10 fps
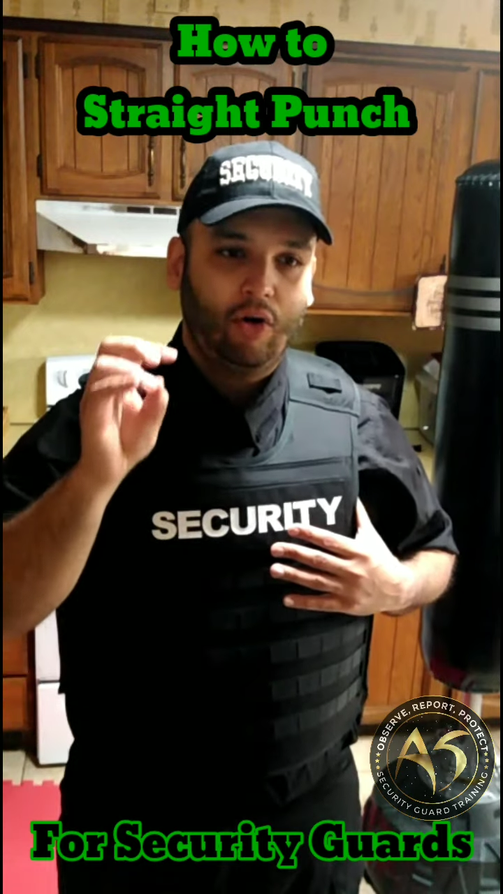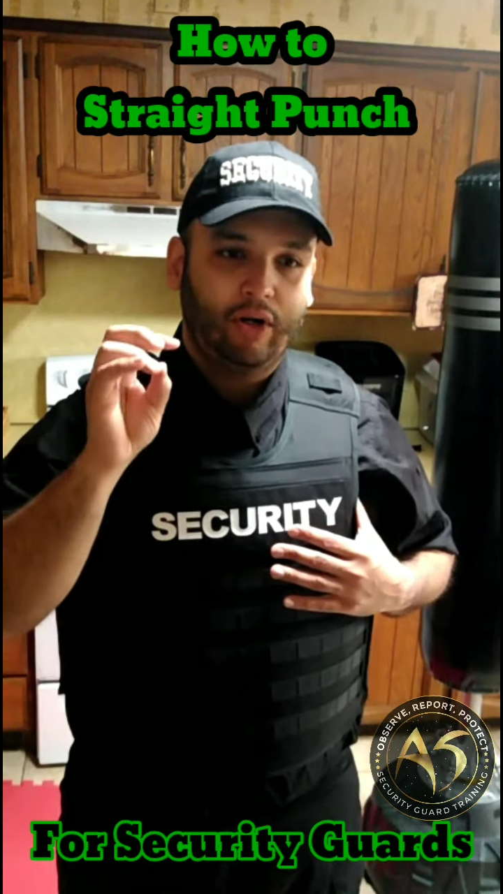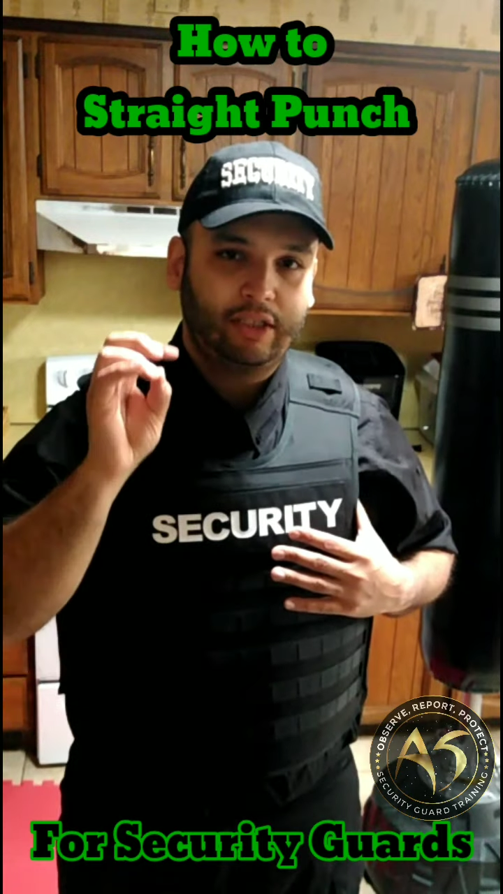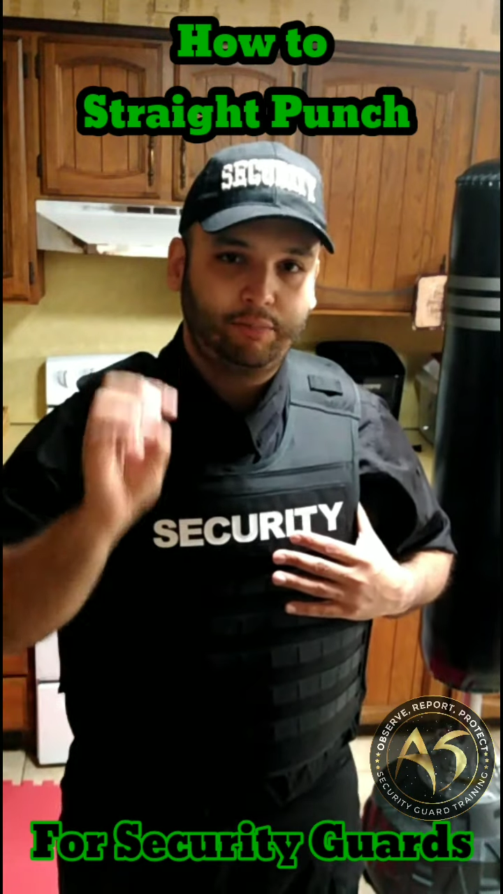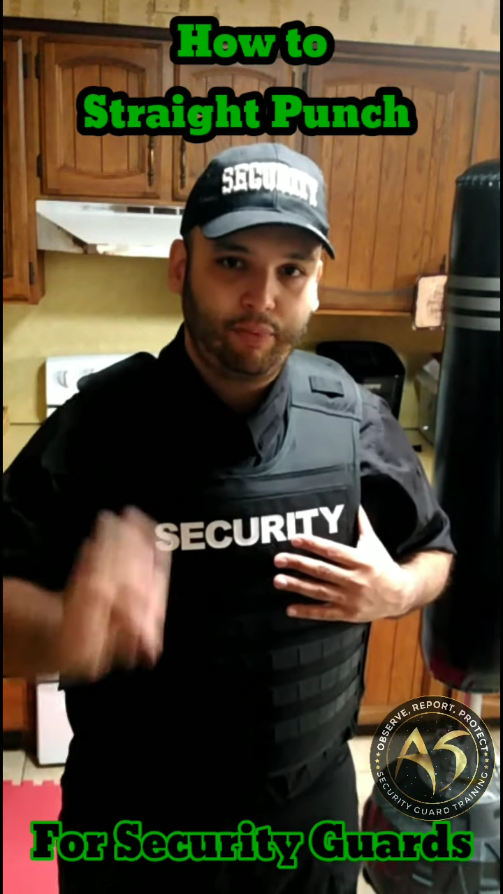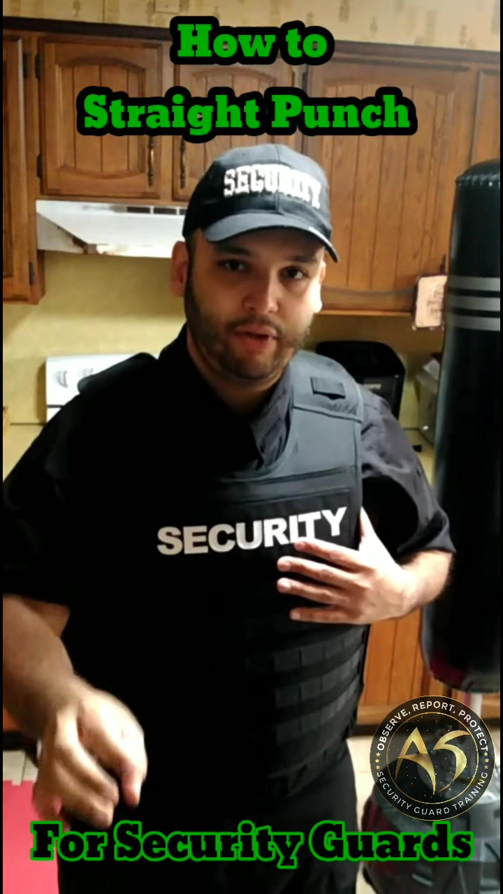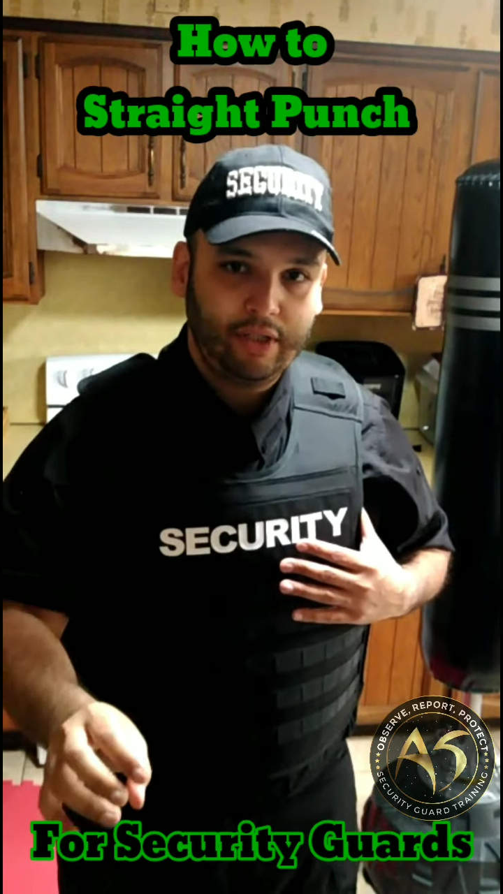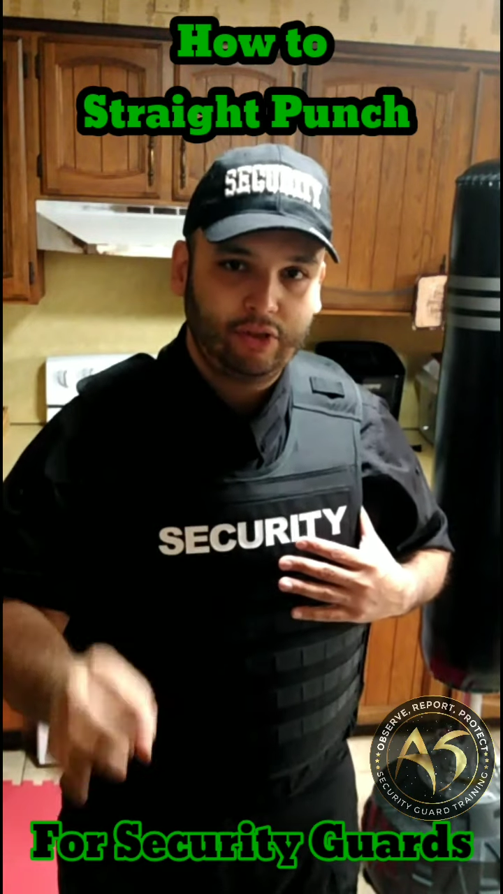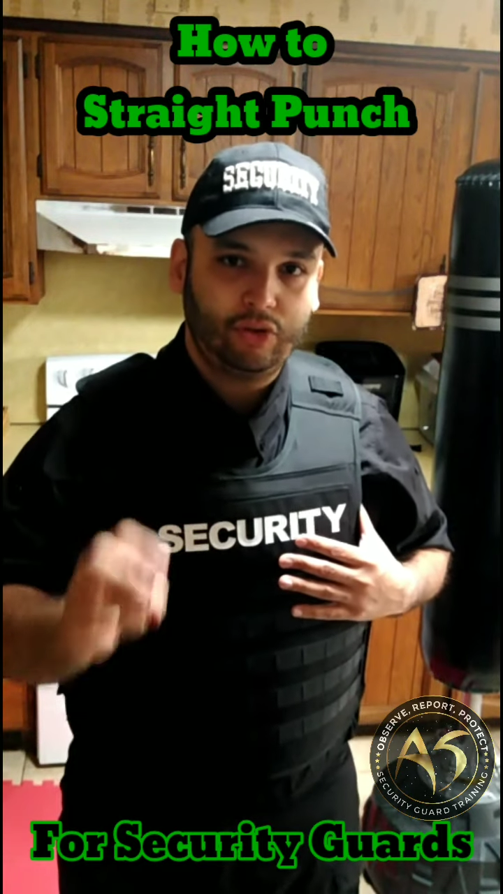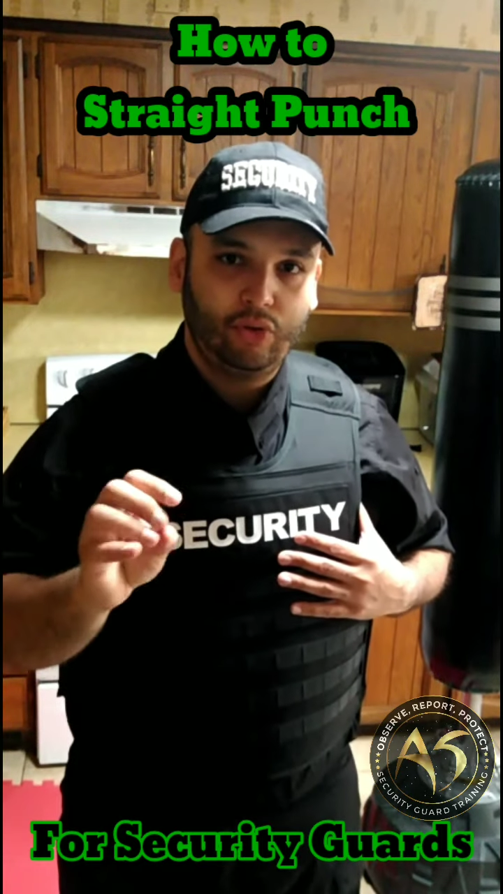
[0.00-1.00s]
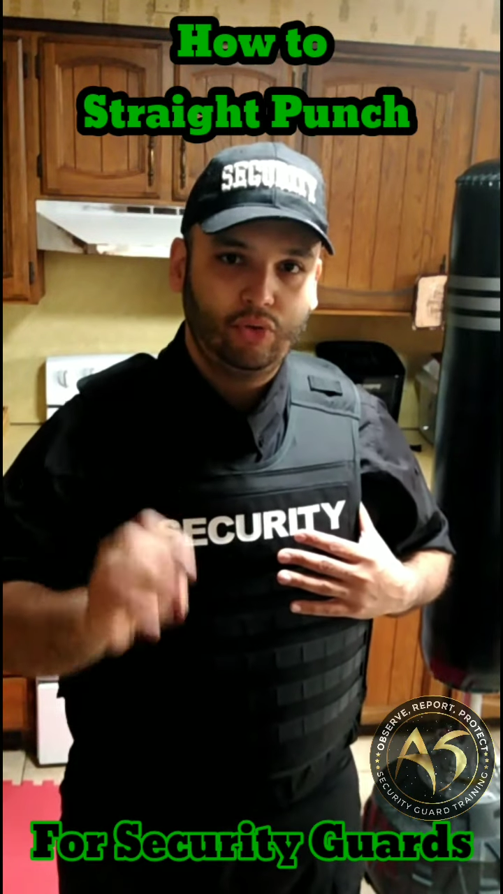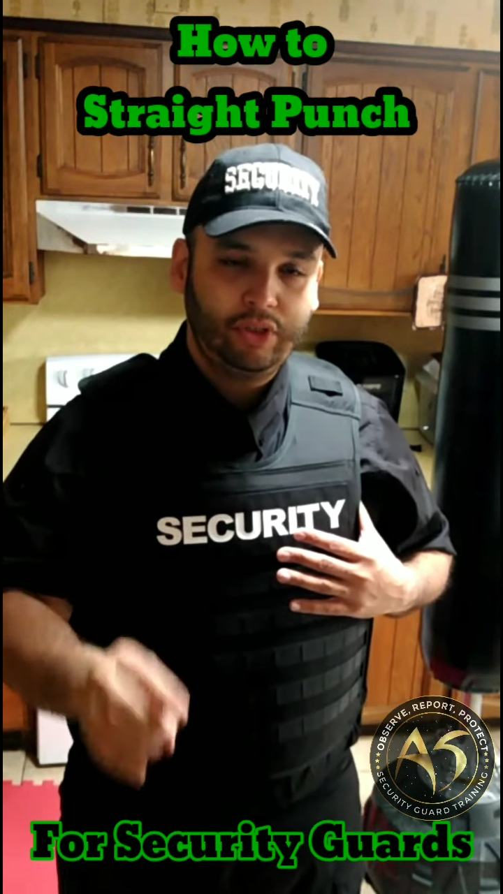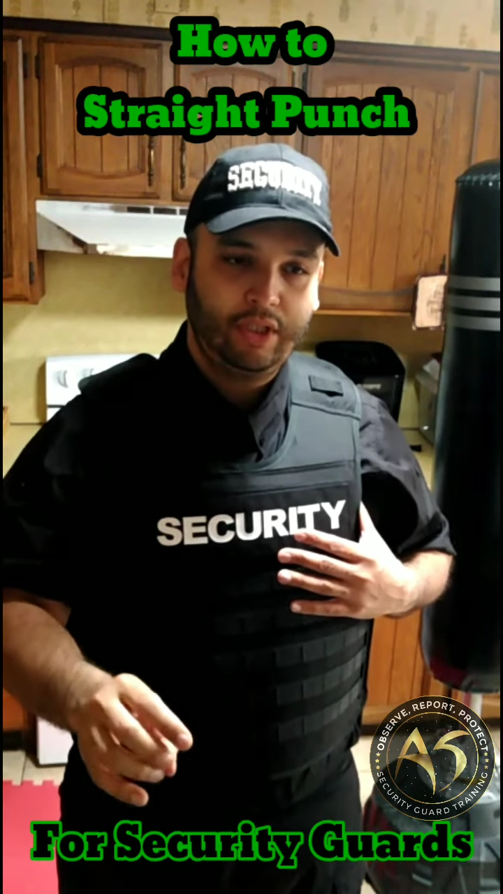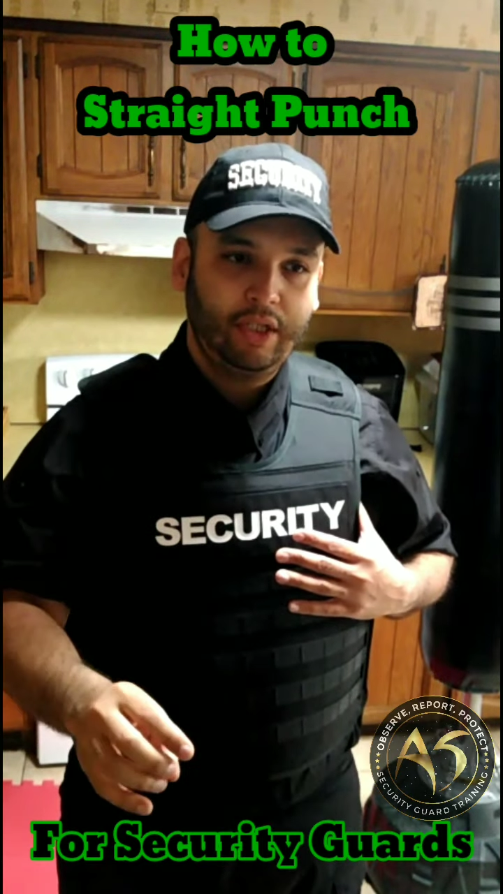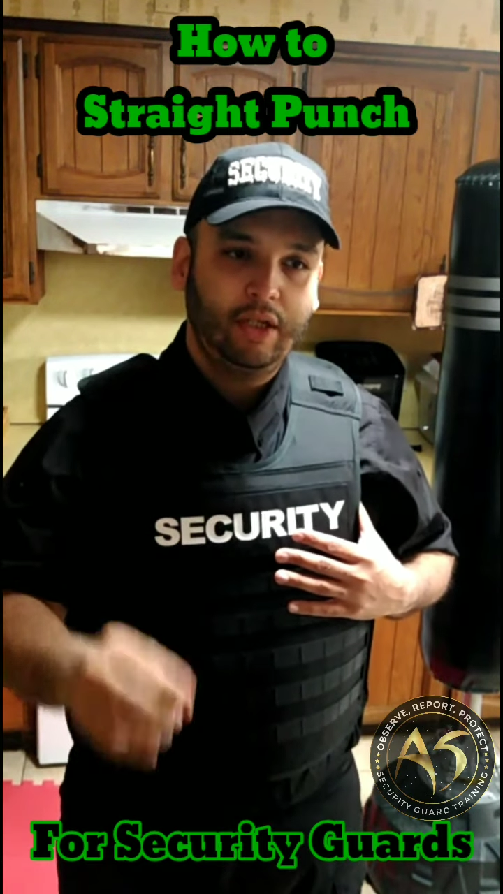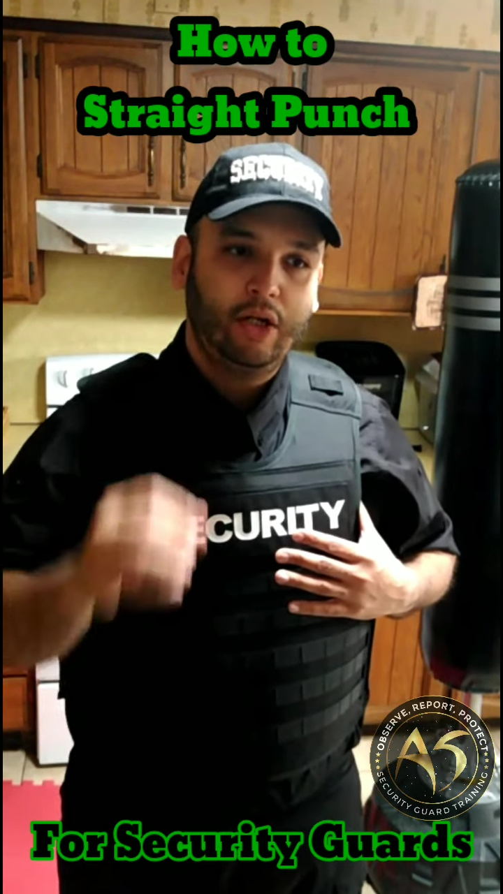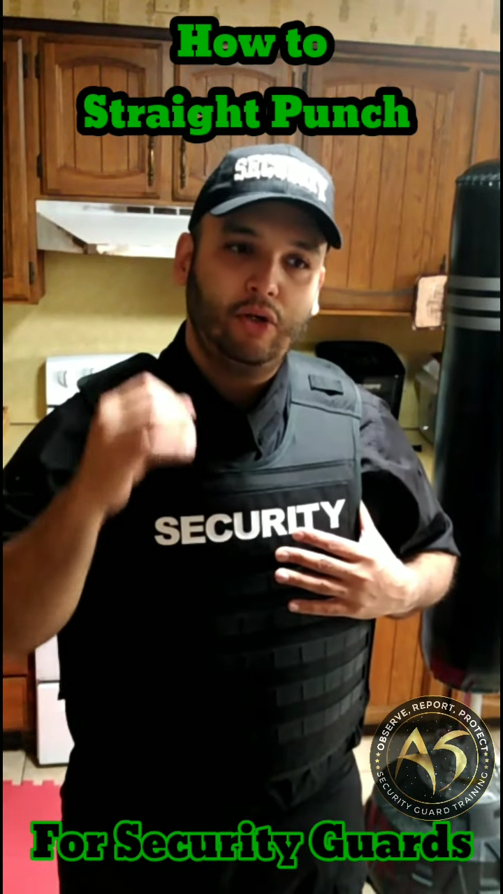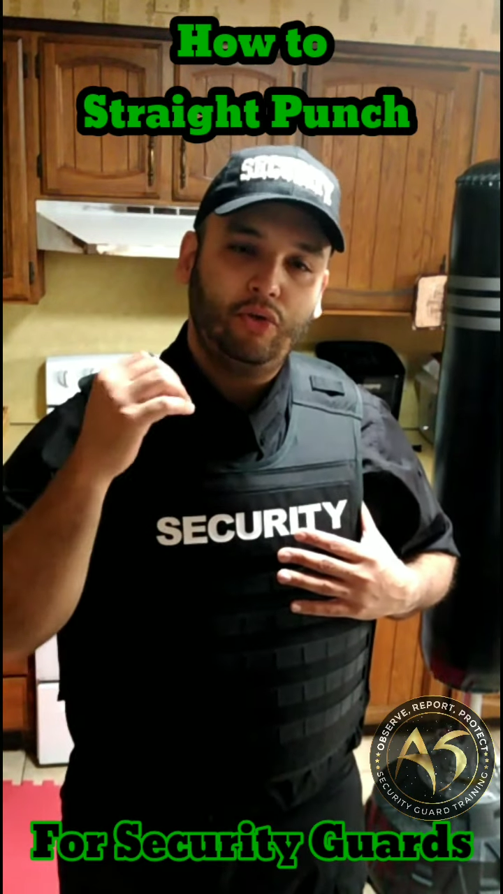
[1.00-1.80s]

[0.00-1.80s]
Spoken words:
or experience using it,